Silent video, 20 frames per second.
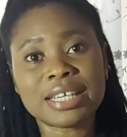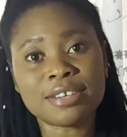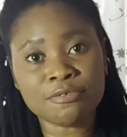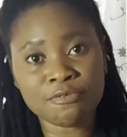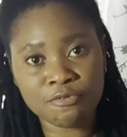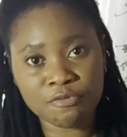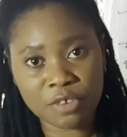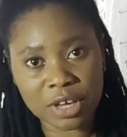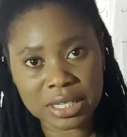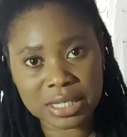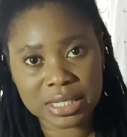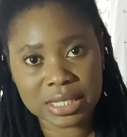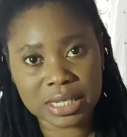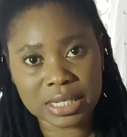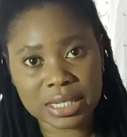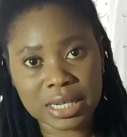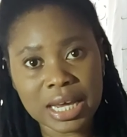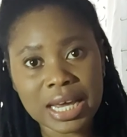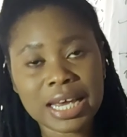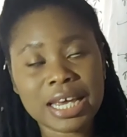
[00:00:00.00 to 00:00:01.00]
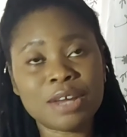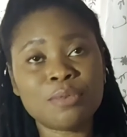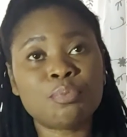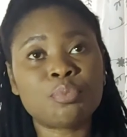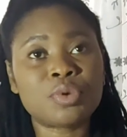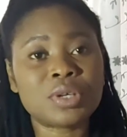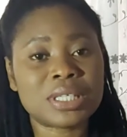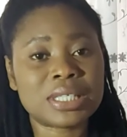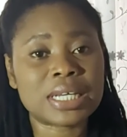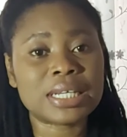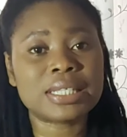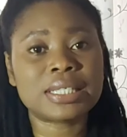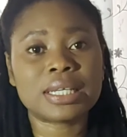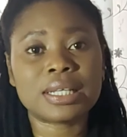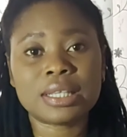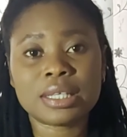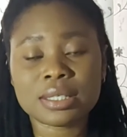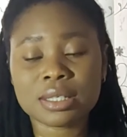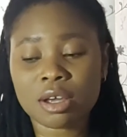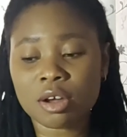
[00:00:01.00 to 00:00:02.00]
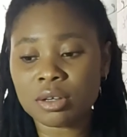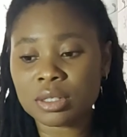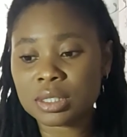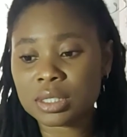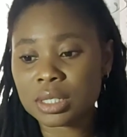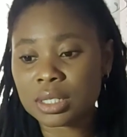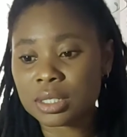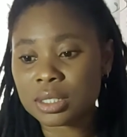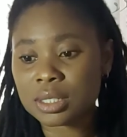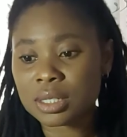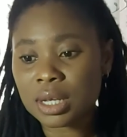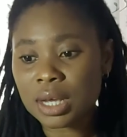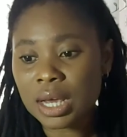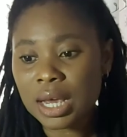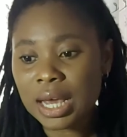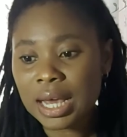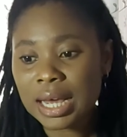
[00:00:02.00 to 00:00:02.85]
invested in presenting this content.